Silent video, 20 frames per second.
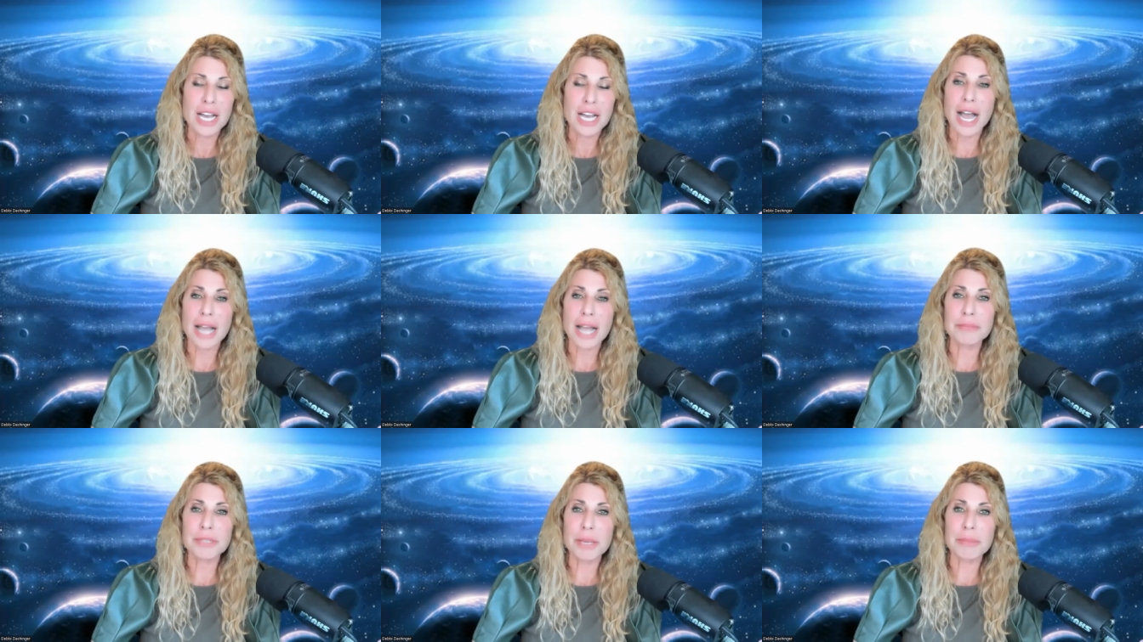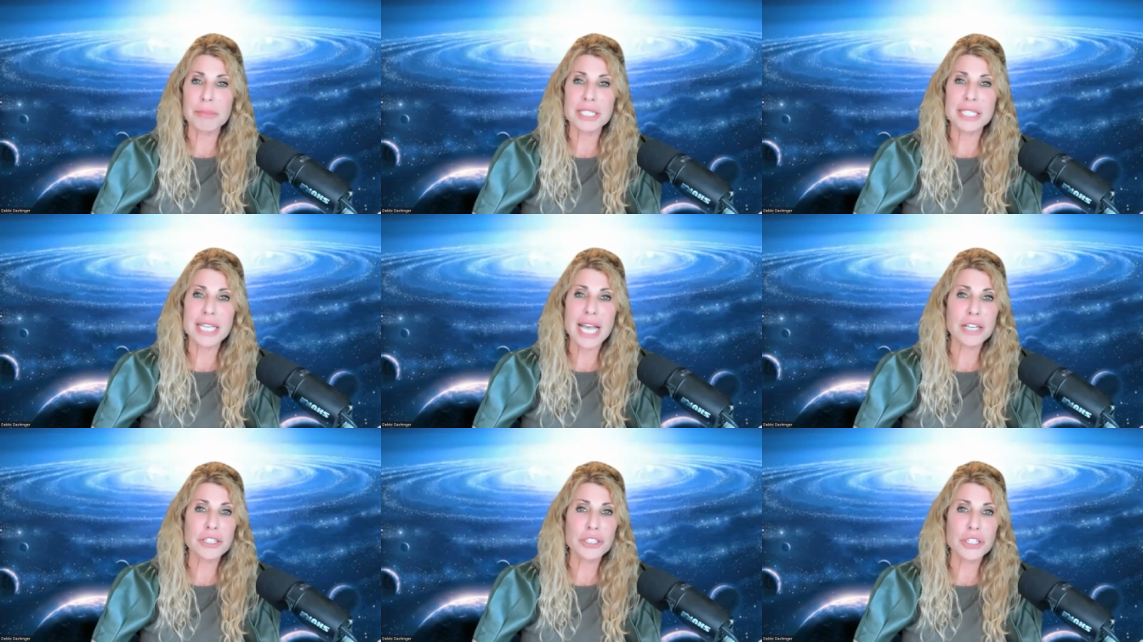I'm Debbi
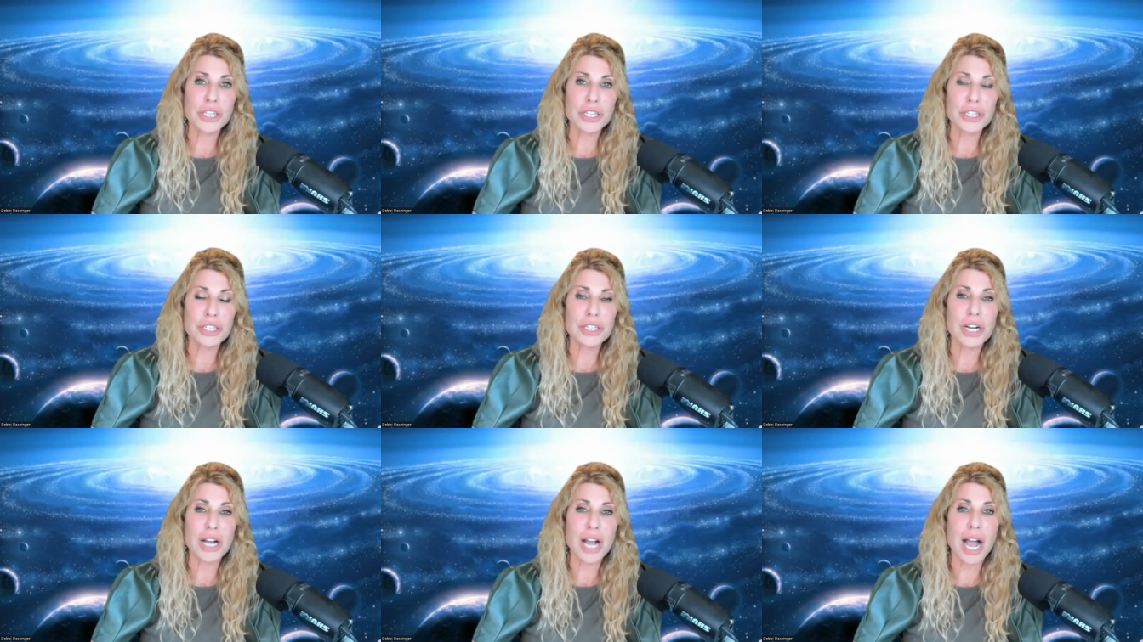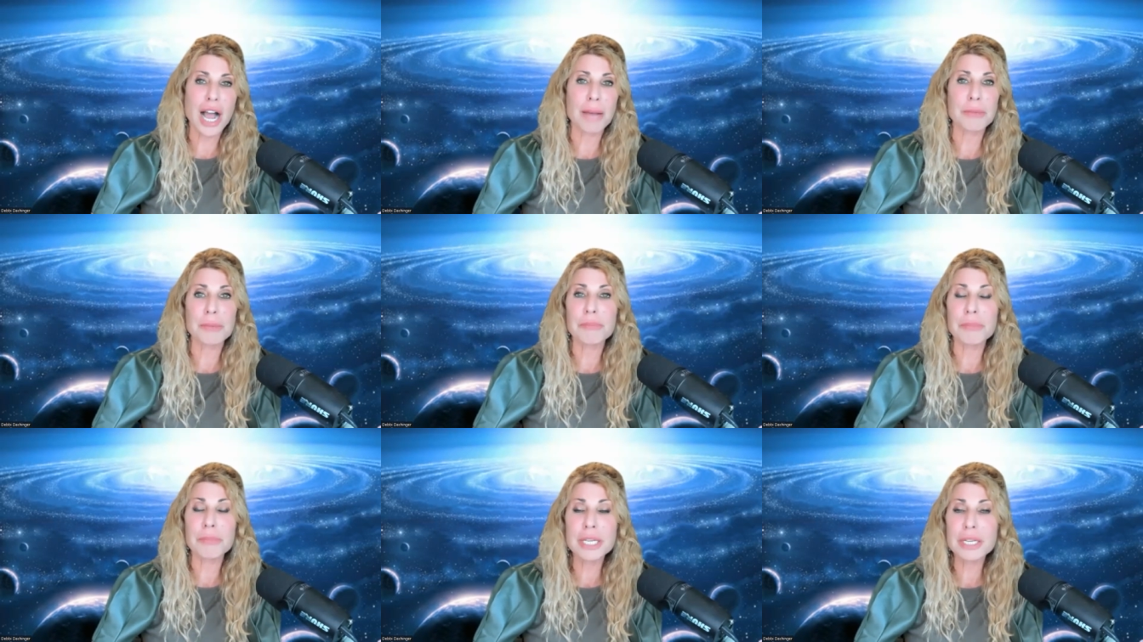Dachinger. I'm
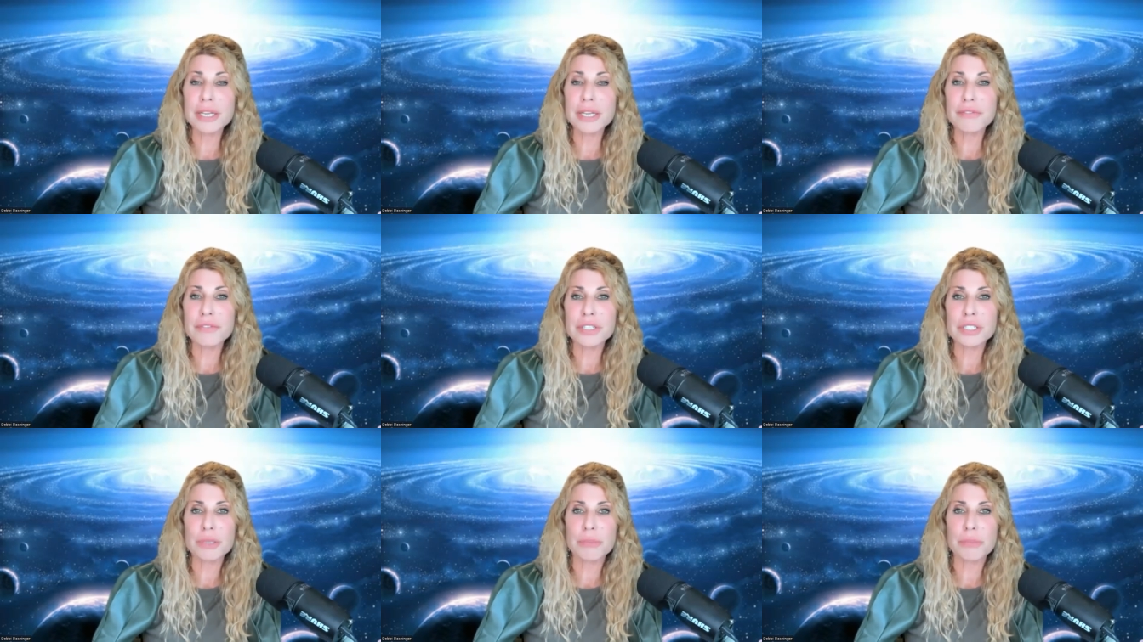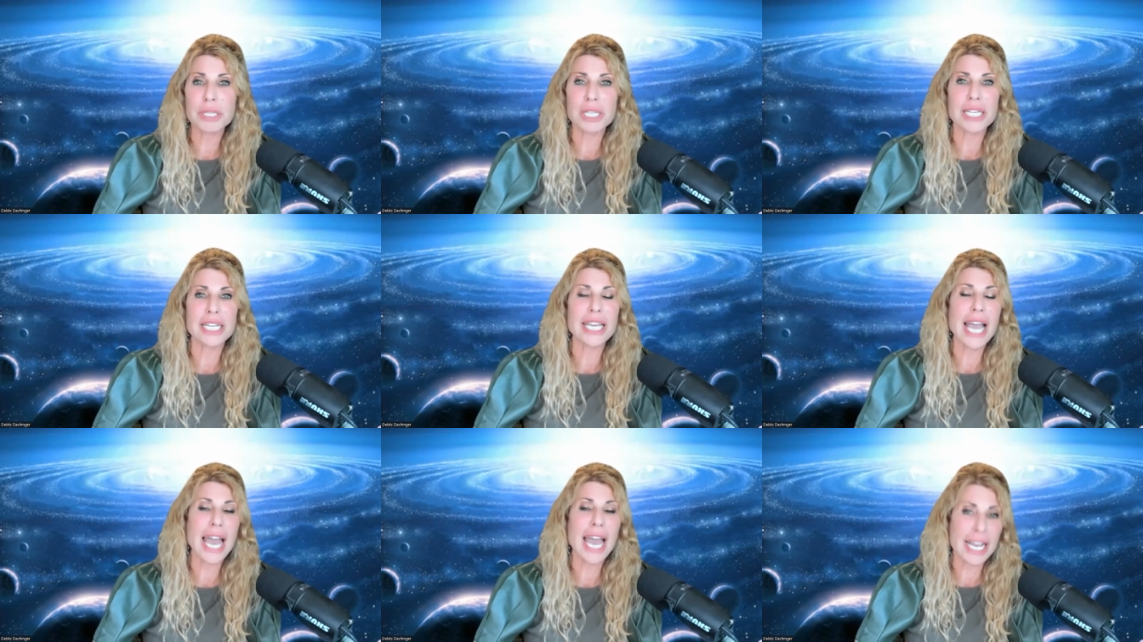a media
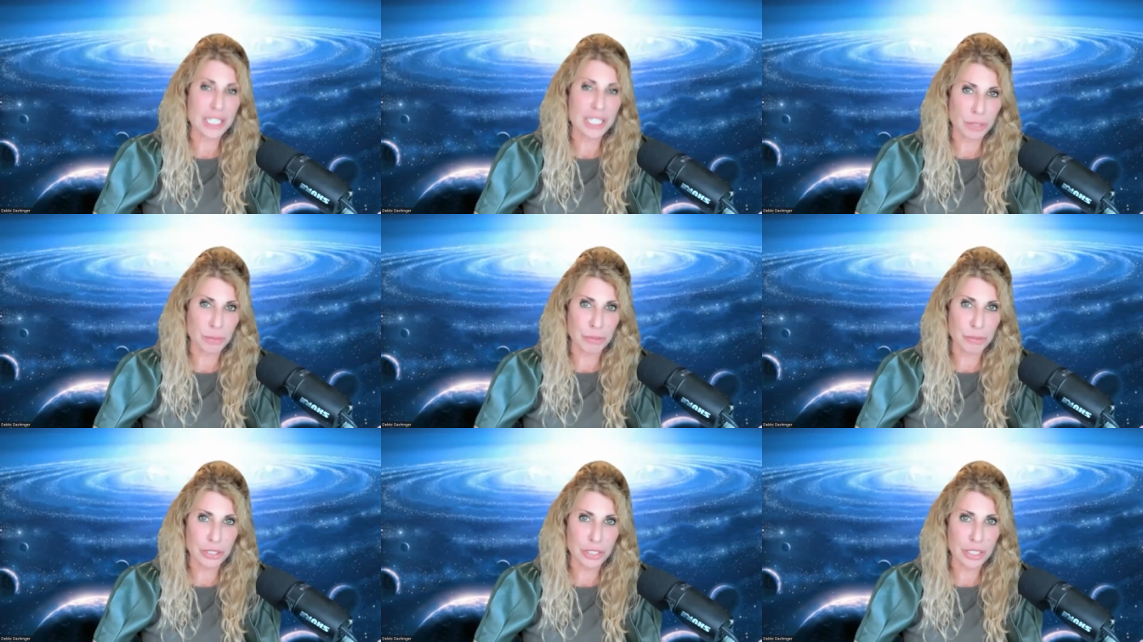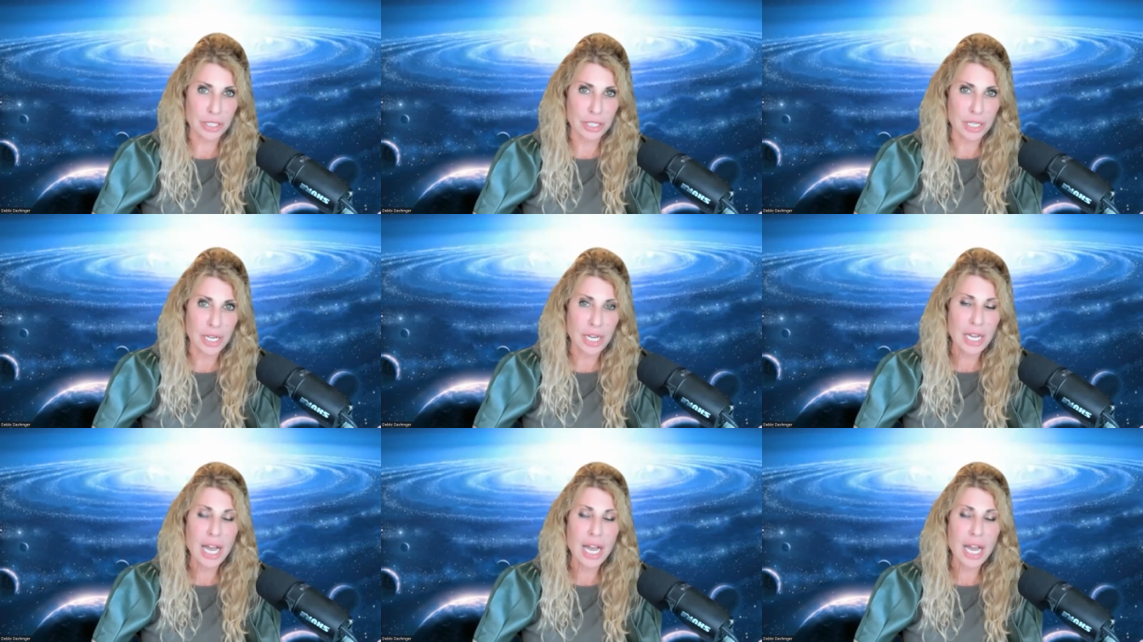visibility expert.